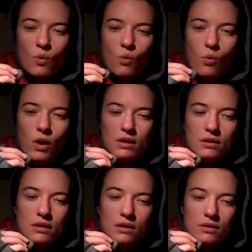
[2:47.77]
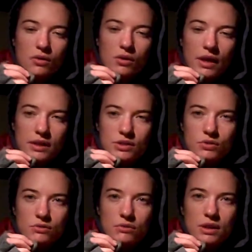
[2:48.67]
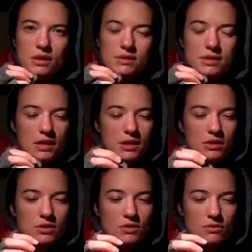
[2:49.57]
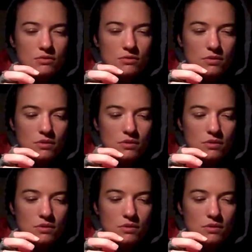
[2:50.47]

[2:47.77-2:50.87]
What could I do in the scene to